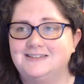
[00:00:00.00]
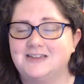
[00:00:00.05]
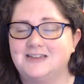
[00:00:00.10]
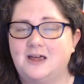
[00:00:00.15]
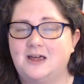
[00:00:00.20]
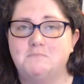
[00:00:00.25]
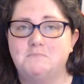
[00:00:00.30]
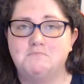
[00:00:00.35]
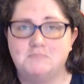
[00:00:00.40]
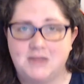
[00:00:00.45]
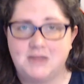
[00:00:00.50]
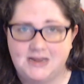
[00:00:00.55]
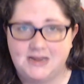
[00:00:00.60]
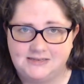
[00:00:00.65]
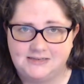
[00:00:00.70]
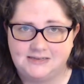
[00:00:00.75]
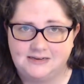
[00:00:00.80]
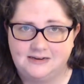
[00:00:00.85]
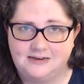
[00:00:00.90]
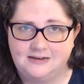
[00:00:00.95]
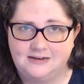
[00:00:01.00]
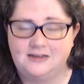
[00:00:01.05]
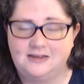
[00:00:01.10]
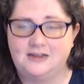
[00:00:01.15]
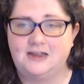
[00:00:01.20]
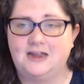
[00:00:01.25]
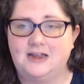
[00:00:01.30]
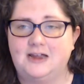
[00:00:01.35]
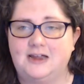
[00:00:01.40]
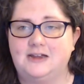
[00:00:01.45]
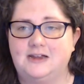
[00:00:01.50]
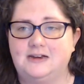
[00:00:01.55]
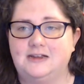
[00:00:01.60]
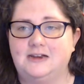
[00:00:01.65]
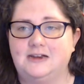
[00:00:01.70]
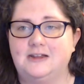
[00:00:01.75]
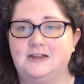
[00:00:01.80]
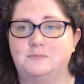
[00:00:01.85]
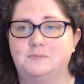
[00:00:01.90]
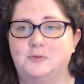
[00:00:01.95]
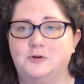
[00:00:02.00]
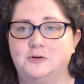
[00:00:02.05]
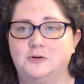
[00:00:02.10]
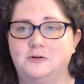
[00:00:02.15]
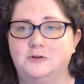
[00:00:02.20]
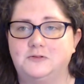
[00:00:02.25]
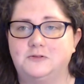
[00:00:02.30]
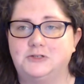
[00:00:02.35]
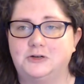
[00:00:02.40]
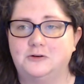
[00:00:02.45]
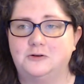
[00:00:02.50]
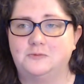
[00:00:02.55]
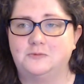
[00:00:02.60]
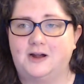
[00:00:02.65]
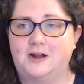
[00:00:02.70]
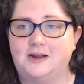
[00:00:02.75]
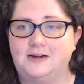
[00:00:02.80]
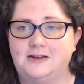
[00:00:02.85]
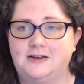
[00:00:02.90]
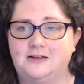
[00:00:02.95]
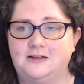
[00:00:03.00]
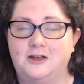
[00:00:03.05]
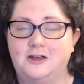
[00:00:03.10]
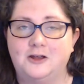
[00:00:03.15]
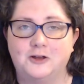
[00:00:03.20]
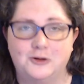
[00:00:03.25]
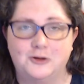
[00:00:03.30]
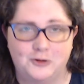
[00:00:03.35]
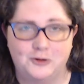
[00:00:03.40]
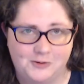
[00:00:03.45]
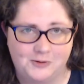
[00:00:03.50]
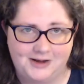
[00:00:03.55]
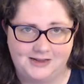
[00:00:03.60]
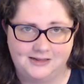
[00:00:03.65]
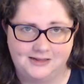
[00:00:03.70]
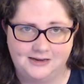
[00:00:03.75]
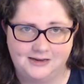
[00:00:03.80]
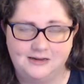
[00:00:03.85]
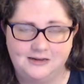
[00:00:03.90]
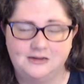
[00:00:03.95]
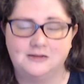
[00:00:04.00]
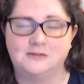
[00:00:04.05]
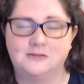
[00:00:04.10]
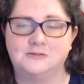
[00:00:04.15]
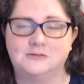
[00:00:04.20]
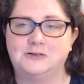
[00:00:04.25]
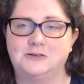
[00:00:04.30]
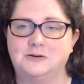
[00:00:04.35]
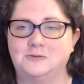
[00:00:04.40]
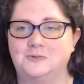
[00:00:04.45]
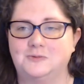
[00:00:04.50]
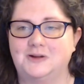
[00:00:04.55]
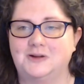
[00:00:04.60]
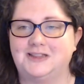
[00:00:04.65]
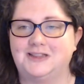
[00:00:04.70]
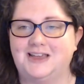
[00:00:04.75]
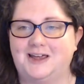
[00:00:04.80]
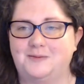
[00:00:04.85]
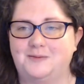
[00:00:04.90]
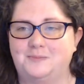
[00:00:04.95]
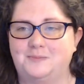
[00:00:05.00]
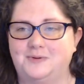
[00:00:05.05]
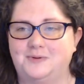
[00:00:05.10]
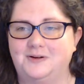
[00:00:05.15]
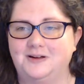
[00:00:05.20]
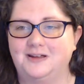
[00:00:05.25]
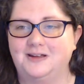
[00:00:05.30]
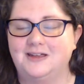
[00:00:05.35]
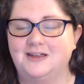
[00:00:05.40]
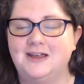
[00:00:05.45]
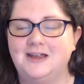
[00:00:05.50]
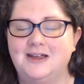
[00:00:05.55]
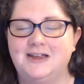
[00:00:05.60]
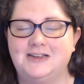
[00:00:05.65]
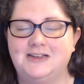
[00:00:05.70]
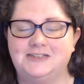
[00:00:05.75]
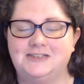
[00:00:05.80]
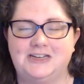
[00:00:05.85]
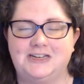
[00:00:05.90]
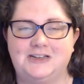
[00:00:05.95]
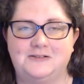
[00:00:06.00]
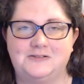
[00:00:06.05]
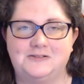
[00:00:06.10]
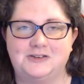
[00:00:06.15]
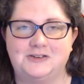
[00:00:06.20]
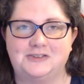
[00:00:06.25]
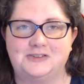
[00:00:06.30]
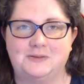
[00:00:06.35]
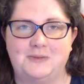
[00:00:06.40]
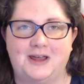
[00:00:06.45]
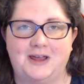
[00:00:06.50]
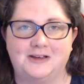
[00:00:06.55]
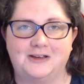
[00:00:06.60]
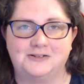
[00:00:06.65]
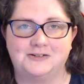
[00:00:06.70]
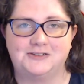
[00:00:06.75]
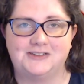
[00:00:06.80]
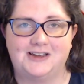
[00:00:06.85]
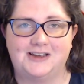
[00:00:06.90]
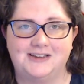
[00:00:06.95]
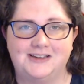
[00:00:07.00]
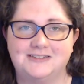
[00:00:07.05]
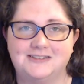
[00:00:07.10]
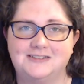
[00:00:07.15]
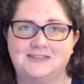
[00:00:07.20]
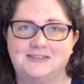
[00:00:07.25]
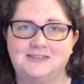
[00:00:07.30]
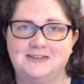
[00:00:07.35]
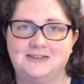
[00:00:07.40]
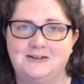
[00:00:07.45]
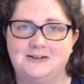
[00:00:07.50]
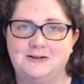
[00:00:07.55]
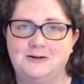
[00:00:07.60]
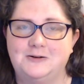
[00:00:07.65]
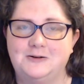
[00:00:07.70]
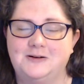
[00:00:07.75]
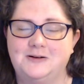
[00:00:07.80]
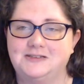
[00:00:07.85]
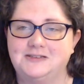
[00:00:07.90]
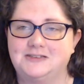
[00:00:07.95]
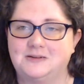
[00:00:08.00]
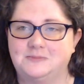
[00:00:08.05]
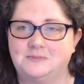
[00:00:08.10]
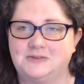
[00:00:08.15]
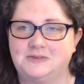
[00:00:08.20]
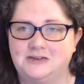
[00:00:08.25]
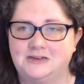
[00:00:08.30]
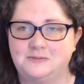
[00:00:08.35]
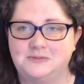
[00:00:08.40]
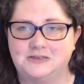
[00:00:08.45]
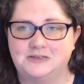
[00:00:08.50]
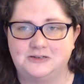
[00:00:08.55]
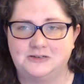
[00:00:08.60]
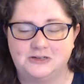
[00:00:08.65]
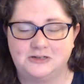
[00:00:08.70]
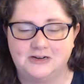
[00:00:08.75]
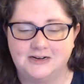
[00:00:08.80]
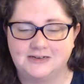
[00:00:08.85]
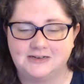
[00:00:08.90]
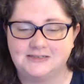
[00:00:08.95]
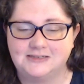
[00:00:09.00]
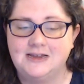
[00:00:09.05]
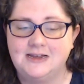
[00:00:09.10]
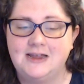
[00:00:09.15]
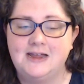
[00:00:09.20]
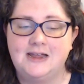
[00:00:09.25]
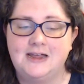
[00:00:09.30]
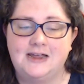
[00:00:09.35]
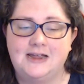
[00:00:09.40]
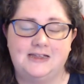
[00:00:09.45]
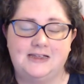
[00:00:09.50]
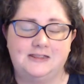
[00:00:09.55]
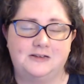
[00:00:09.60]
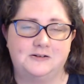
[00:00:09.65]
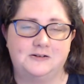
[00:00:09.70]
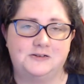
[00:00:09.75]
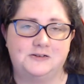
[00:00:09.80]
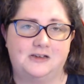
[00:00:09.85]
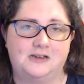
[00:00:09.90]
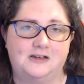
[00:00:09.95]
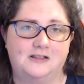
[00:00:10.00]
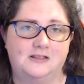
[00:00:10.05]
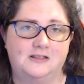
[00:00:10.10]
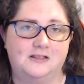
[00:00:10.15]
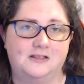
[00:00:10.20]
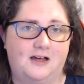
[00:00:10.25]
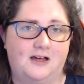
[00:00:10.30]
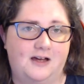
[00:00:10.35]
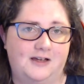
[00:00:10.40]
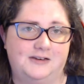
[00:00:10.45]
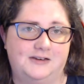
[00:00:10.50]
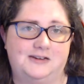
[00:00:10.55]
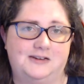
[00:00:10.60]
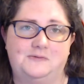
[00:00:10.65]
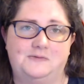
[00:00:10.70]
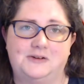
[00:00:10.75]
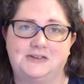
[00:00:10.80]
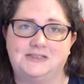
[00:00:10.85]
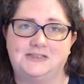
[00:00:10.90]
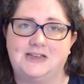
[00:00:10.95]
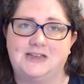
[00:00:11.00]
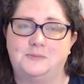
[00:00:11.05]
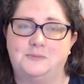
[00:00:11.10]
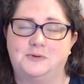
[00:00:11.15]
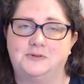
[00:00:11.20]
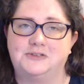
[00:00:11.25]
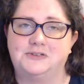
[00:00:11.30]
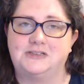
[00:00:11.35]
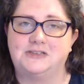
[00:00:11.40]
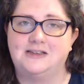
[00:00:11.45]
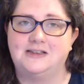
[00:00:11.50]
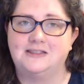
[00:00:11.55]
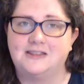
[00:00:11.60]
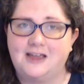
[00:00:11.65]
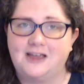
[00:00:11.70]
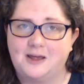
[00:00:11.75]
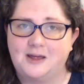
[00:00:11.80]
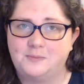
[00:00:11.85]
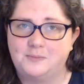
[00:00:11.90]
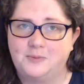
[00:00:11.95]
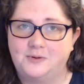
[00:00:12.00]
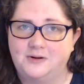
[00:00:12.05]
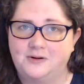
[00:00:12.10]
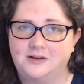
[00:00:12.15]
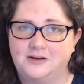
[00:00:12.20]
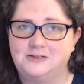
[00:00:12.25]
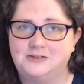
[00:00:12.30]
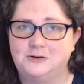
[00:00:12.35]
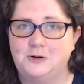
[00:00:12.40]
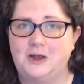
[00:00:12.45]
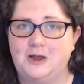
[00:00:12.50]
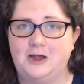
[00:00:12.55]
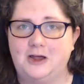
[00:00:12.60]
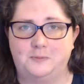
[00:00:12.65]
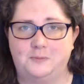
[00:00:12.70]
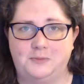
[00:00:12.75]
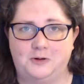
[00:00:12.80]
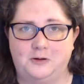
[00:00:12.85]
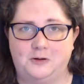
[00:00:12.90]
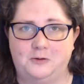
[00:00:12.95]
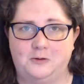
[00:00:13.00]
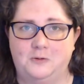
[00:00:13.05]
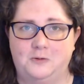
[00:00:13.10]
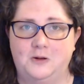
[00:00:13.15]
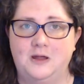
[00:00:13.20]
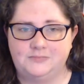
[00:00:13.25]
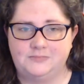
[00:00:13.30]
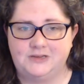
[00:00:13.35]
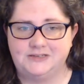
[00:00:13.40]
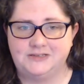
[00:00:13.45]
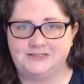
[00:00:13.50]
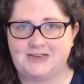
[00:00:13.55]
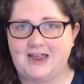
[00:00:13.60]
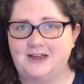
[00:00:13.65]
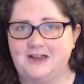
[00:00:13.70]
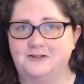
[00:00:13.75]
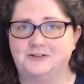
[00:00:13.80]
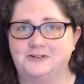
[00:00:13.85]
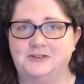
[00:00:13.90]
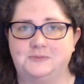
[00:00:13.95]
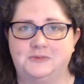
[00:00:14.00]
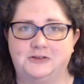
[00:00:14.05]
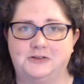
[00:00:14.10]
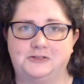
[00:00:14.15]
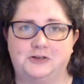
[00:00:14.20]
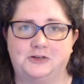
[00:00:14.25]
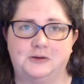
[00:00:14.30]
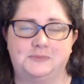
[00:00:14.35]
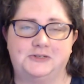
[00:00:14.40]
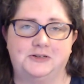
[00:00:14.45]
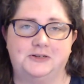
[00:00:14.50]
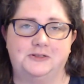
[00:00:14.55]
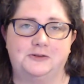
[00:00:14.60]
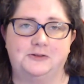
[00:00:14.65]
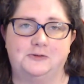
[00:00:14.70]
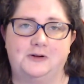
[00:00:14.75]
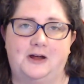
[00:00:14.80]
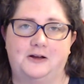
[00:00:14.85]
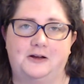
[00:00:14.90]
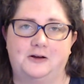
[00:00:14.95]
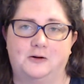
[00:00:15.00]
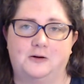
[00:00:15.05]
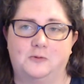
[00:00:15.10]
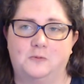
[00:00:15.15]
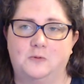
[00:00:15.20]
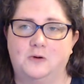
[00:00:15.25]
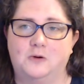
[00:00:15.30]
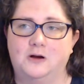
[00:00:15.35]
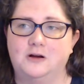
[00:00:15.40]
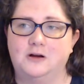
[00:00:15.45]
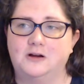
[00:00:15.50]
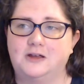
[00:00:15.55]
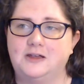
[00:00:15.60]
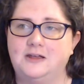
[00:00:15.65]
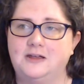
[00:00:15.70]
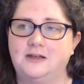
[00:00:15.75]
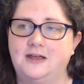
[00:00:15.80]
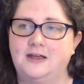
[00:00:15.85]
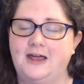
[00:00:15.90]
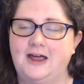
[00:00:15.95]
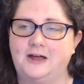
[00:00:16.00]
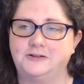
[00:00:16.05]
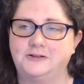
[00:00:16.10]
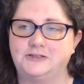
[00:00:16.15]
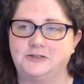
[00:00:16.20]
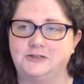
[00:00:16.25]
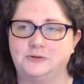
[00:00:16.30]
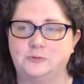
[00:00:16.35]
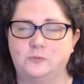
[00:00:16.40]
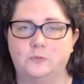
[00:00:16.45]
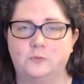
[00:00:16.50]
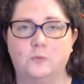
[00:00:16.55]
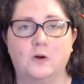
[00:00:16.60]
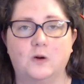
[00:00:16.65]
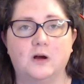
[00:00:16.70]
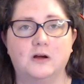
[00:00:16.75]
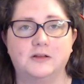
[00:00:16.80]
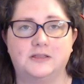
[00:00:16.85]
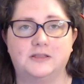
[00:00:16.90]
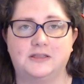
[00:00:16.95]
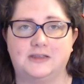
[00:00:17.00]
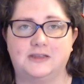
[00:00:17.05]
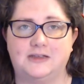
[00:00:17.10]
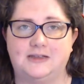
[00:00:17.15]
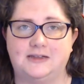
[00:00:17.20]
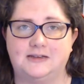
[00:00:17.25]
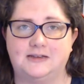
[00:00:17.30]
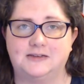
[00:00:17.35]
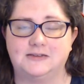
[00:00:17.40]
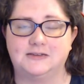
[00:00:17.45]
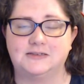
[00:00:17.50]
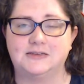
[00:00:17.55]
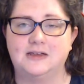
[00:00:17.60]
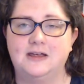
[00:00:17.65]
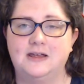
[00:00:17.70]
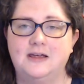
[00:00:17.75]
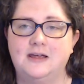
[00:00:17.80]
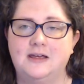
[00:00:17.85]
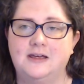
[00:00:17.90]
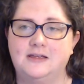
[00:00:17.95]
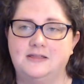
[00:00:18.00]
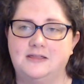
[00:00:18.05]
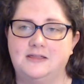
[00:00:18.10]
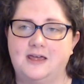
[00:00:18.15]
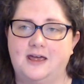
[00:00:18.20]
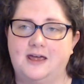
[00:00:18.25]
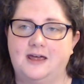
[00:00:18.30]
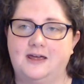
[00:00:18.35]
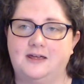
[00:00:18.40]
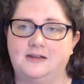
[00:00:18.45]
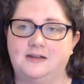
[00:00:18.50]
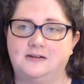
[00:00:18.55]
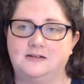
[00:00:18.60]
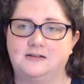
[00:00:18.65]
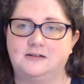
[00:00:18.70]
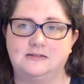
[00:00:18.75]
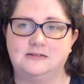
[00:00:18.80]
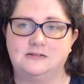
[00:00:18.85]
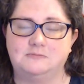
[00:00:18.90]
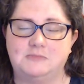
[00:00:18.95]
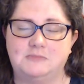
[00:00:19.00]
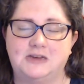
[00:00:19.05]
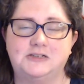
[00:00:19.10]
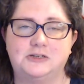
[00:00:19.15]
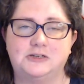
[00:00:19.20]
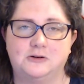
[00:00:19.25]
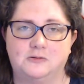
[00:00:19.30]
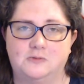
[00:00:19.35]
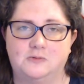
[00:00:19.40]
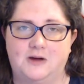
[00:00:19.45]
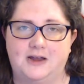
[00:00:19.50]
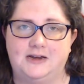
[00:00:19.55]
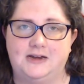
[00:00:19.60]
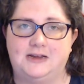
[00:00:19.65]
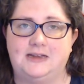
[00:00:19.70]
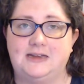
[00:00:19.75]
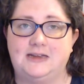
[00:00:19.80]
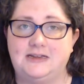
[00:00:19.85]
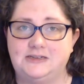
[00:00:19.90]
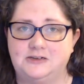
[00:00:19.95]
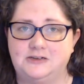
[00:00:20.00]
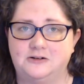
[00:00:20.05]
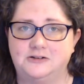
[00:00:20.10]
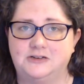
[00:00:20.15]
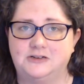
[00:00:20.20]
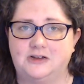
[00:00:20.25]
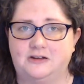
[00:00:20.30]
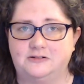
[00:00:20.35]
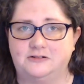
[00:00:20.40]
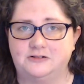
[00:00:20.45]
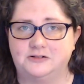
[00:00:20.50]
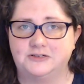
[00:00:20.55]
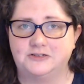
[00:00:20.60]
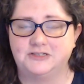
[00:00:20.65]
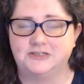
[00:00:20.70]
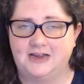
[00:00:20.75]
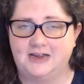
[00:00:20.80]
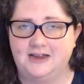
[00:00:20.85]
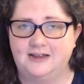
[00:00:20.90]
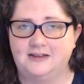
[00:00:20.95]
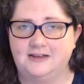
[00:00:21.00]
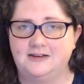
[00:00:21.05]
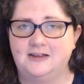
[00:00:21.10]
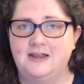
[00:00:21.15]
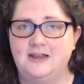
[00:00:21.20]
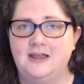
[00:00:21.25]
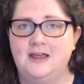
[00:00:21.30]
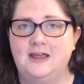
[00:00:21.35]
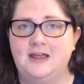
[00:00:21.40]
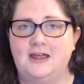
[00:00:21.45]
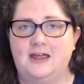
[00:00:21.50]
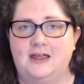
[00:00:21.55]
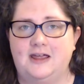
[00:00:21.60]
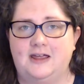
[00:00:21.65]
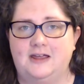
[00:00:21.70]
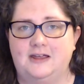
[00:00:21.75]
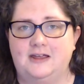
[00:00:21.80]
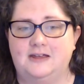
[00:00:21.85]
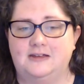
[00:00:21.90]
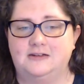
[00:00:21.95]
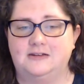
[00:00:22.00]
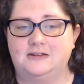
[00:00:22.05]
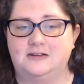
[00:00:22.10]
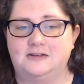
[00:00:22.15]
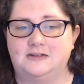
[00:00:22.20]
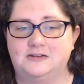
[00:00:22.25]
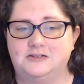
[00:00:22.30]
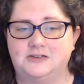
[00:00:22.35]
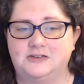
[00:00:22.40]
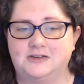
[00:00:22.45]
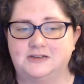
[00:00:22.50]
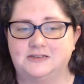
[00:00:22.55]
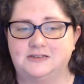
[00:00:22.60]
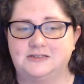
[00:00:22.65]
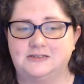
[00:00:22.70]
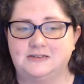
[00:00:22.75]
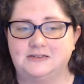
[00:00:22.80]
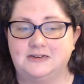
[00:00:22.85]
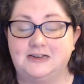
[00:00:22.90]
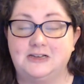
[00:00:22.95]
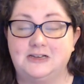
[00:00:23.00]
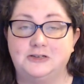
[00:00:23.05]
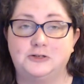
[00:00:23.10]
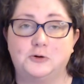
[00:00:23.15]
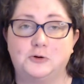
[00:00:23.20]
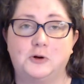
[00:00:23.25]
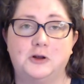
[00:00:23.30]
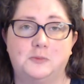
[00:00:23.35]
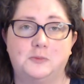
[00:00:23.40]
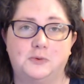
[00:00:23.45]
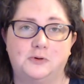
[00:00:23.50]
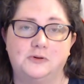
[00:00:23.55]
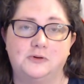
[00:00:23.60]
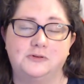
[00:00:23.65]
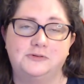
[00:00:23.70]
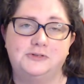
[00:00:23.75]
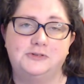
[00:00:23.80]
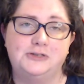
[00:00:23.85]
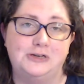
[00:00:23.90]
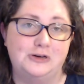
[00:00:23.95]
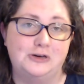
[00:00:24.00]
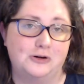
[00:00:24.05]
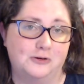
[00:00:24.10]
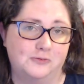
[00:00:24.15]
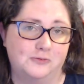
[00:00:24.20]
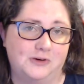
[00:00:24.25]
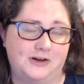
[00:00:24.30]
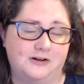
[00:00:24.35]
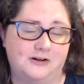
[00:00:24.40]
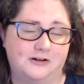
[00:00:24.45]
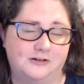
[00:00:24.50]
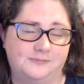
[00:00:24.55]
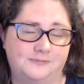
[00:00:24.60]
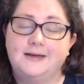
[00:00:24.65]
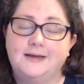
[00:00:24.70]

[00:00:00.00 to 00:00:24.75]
amazing, and it improves your writing greatly to read that book. She gives you some exercises to do and some tips and tricks, and there's a lot of examples in that book to help you scatter some description throughout your work, how to word things that makes your writing easier to understand and just enjoyable to your reader.